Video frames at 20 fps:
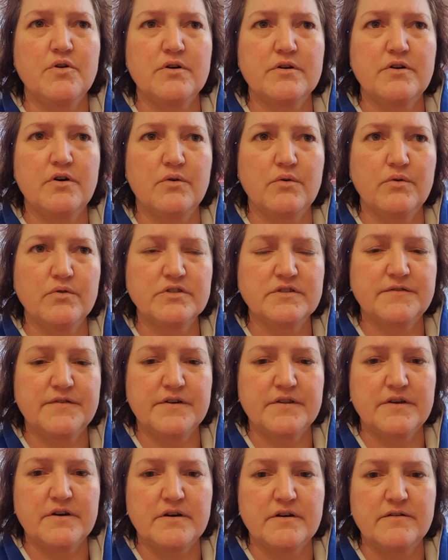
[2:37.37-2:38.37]
cause
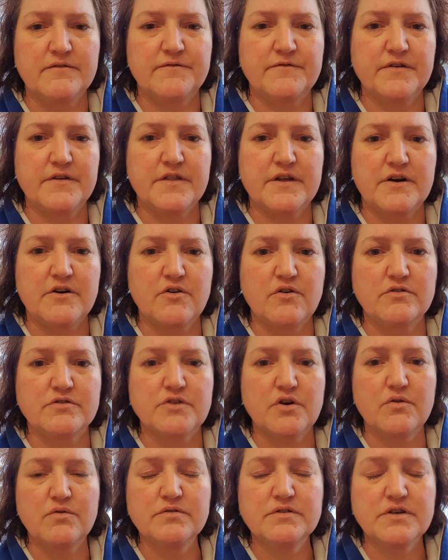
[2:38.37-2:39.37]
for the
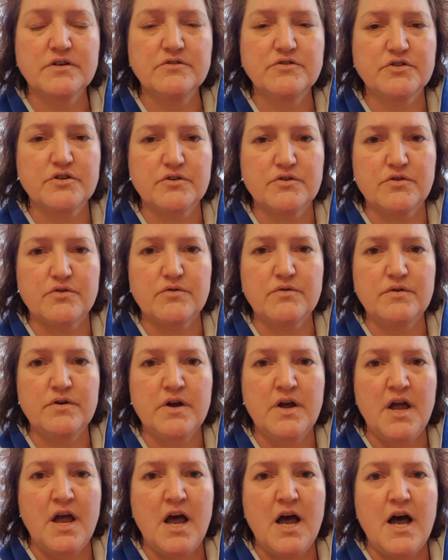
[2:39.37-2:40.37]
knots. Also too,
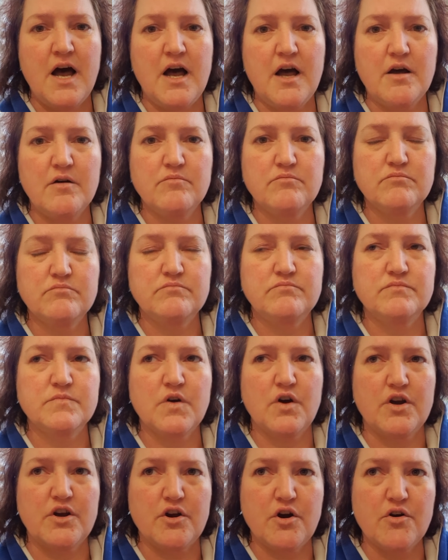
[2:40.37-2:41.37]

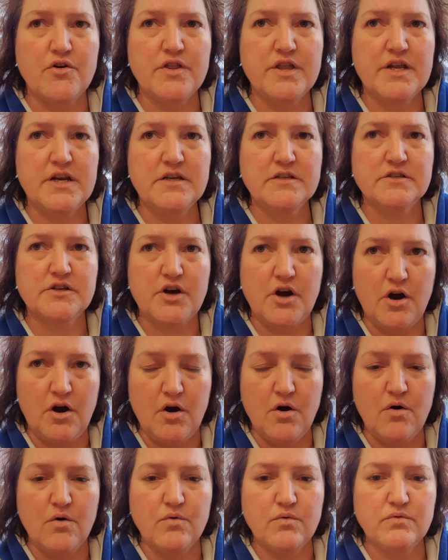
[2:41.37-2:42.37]
I know that it's
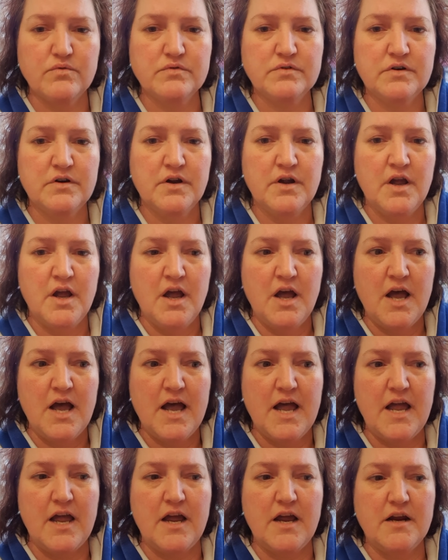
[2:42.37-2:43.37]
cold,
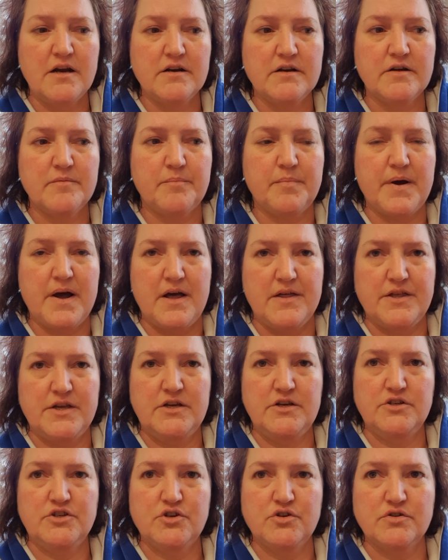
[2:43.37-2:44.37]
and that
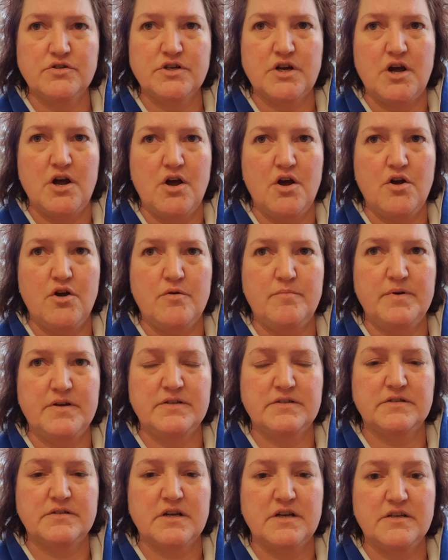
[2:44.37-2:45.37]
bathing your dogs at home
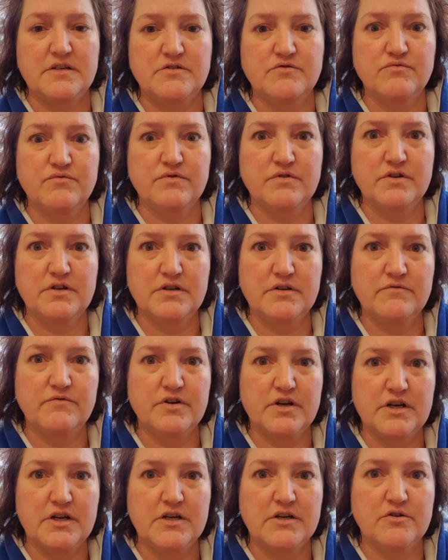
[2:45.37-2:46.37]
is really,
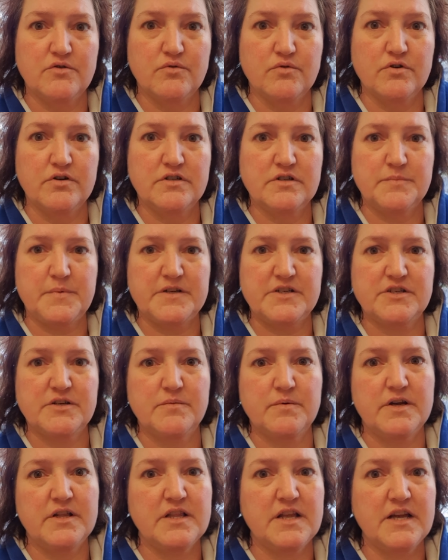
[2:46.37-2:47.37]
really good,
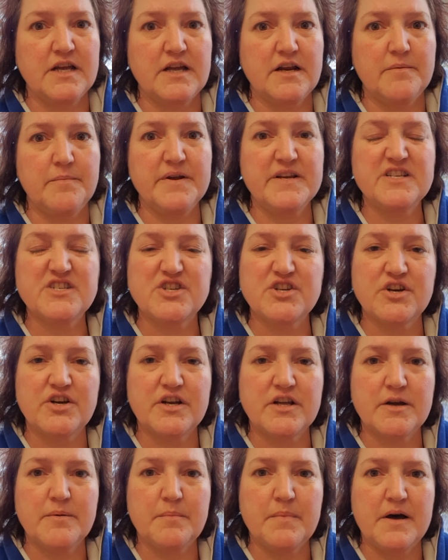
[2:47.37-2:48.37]
especially when they get a bit
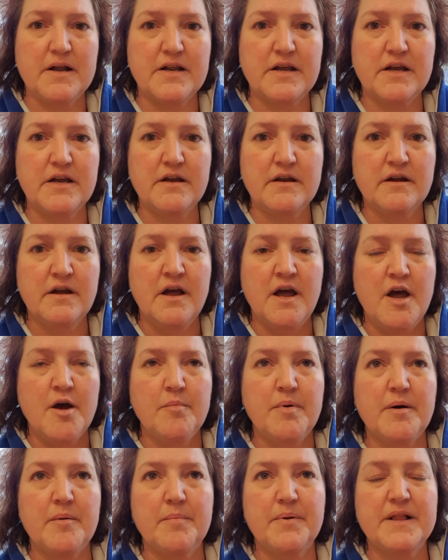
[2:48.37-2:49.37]
dirty and muddy.
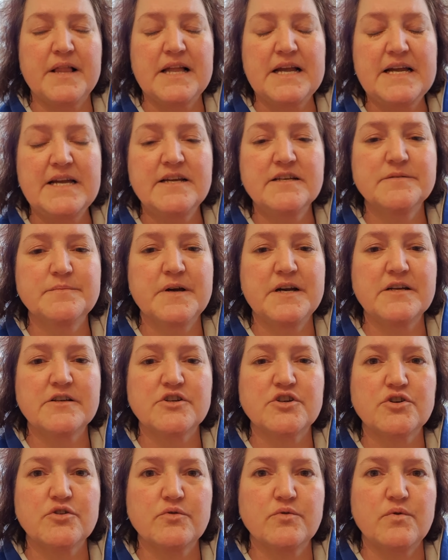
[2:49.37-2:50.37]
But please make
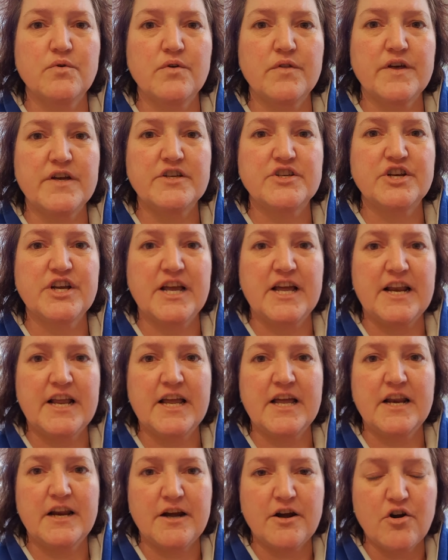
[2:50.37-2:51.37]
sure that you're
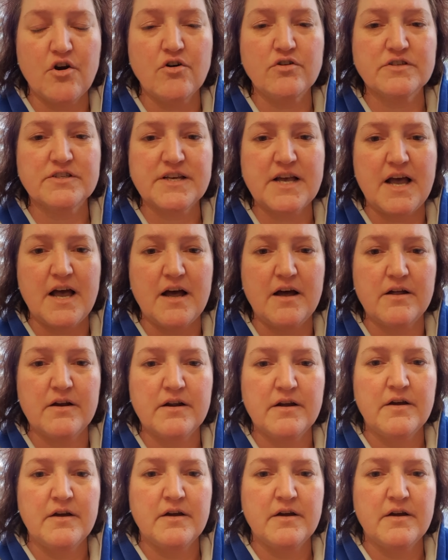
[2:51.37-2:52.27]
getting any knots out